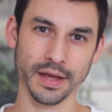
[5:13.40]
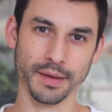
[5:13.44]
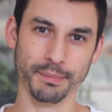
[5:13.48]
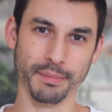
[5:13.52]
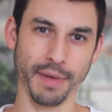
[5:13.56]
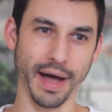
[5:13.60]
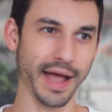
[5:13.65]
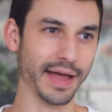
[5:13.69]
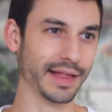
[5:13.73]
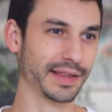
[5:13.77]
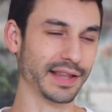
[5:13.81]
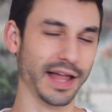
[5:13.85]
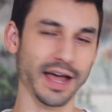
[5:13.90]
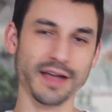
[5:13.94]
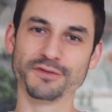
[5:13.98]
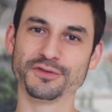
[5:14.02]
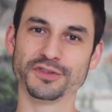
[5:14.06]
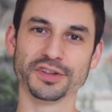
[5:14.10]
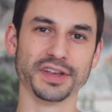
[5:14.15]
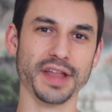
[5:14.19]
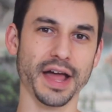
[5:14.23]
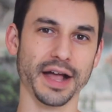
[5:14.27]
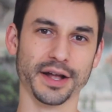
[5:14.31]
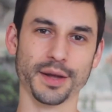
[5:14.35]
My
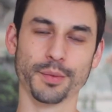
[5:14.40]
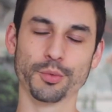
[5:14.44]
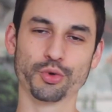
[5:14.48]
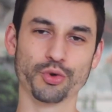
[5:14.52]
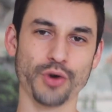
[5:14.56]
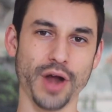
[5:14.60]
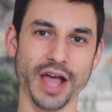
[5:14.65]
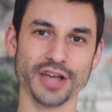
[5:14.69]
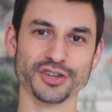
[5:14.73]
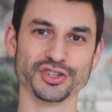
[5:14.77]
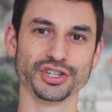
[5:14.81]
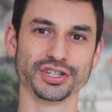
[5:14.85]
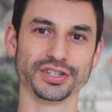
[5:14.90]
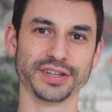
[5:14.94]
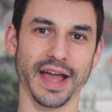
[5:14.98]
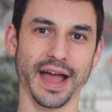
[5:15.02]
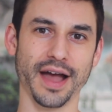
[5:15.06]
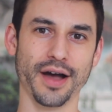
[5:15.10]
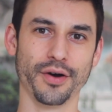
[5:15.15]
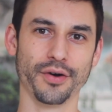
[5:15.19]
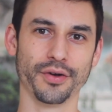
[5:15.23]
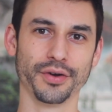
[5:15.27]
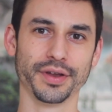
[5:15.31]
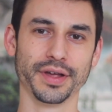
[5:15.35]
life did not come crashing
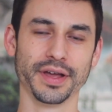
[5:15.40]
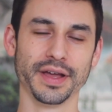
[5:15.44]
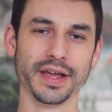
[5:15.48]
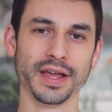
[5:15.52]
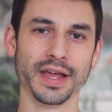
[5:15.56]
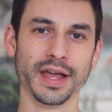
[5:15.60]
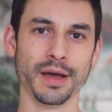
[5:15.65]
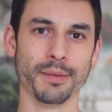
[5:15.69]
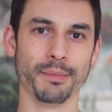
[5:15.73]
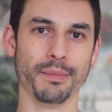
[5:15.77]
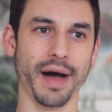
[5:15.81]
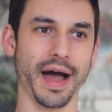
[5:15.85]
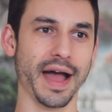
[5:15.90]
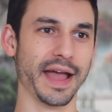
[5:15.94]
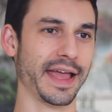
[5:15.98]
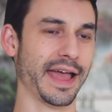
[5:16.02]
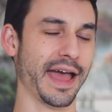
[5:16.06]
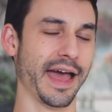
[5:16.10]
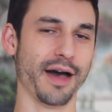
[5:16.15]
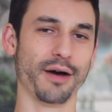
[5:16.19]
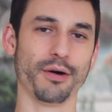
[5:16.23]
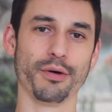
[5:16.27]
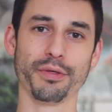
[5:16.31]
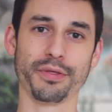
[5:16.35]
down. My
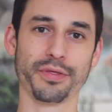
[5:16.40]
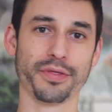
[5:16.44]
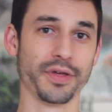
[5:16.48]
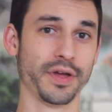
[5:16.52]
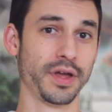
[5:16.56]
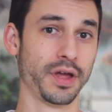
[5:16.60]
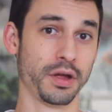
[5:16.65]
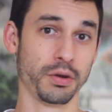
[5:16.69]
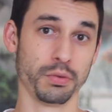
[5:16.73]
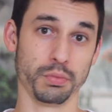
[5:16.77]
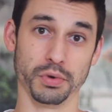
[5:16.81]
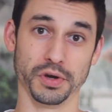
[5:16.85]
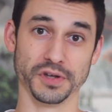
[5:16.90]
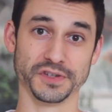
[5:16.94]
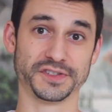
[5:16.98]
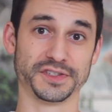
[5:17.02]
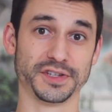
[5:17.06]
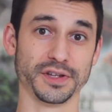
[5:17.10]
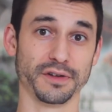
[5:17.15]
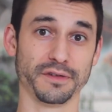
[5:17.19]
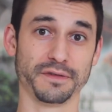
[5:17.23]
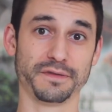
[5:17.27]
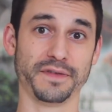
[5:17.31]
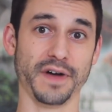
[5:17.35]
health was
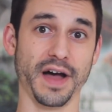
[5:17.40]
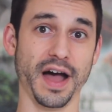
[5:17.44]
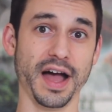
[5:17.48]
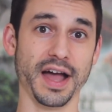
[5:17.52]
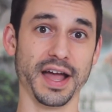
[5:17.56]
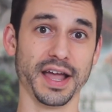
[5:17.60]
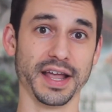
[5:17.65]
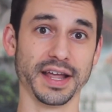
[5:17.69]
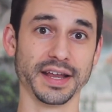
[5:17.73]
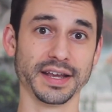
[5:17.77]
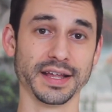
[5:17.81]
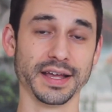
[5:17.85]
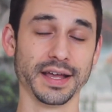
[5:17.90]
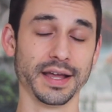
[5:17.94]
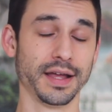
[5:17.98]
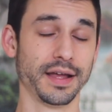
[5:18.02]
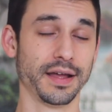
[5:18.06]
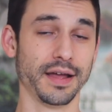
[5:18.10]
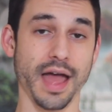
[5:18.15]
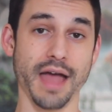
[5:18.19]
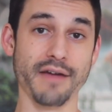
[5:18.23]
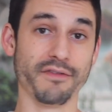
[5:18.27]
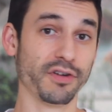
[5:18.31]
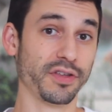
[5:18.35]
still fine.
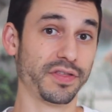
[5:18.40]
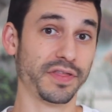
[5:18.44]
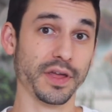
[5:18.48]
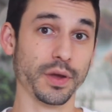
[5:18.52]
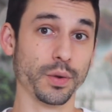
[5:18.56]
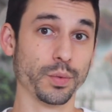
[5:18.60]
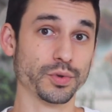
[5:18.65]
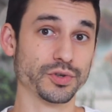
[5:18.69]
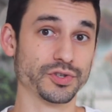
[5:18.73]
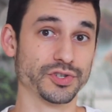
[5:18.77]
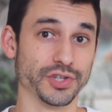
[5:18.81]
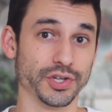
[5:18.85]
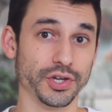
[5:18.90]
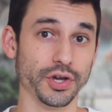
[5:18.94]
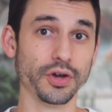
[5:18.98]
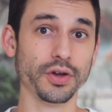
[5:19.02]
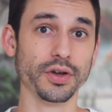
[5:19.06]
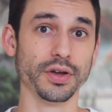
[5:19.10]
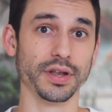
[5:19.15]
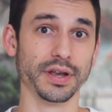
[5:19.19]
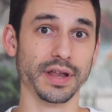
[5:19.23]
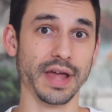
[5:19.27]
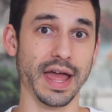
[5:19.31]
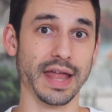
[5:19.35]
Everything was
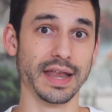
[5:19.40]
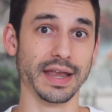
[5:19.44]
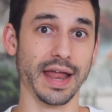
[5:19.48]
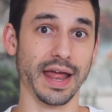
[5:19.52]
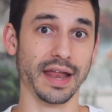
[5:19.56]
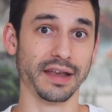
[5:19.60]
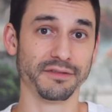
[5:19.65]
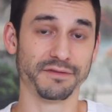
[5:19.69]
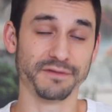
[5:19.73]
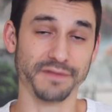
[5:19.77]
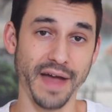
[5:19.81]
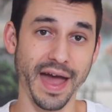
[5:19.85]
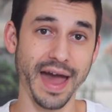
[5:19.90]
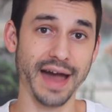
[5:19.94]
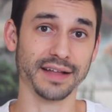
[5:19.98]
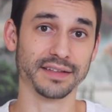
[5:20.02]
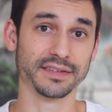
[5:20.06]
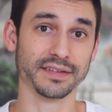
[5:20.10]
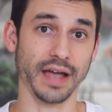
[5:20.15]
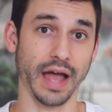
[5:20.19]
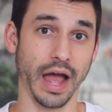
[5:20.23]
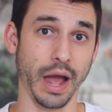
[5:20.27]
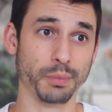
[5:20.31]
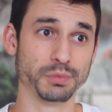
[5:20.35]
good. And in
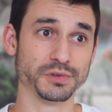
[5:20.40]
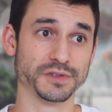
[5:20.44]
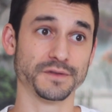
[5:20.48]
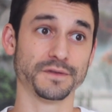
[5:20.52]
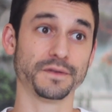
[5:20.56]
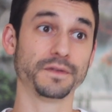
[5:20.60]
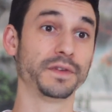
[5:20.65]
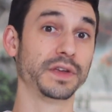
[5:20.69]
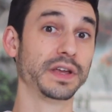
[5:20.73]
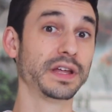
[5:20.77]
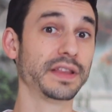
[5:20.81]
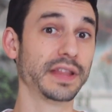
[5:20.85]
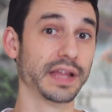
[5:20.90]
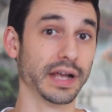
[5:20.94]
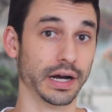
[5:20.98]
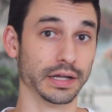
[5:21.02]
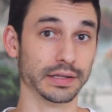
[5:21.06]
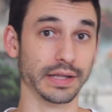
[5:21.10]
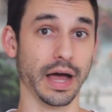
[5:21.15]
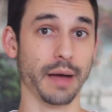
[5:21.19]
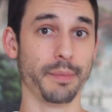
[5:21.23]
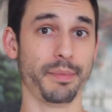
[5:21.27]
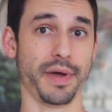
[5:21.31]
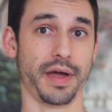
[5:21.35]
fact, I was feeling
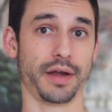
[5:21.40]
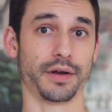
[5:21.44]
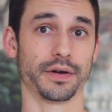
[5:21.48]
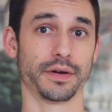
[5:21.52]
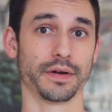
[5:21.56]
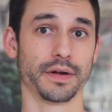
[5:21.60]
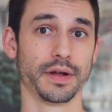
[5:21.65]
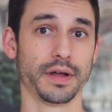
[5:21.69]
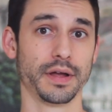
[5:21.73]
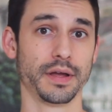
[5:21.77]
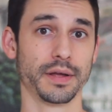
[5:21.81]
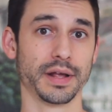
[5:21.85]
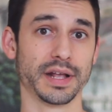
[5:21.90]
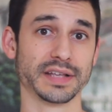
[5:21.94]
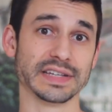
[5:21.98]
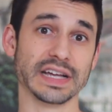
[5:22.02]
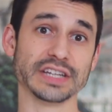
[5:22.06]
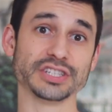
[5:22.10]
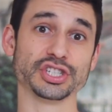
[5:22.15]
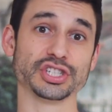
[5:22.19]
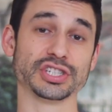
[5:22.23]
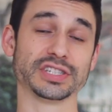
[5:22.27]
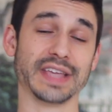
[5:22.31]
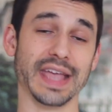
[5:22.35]
a lot better because
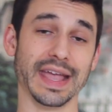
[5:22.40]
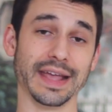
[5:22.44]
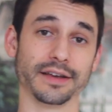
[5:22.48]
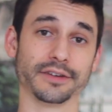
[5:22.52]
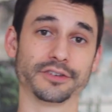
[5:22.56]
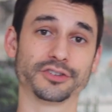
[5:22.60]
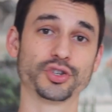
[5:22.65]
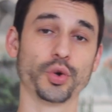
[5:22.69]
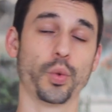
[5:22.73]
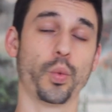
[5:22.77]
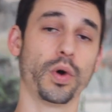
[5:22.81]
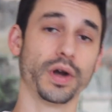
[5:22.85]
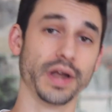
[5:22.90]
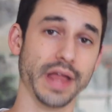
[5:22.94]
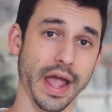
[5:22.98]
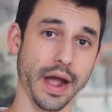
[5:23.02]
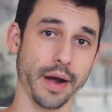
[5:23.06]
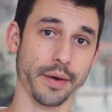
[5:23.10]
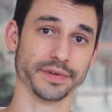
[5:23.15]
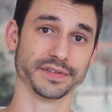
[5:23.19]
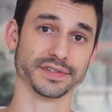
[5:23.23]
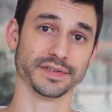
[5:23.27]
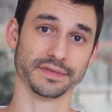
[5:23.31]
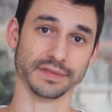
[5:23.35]
I just gained 20
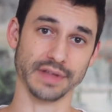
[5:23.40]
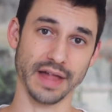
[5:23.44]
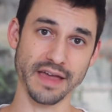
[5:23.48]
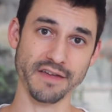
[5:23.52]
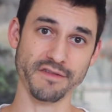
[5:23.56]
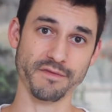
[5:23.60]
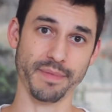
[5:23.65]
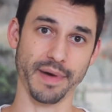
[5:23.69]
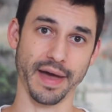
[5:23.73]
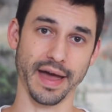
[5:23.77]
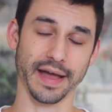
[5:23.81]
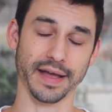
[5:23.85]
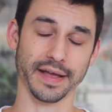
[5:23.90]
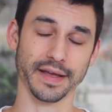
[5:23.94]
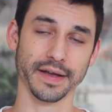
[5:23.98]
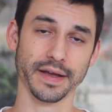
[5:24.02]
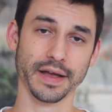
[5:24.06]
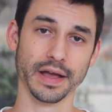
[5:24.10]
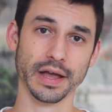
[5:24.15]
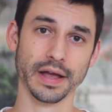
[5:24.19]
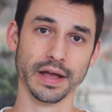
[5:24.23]
hours of life back.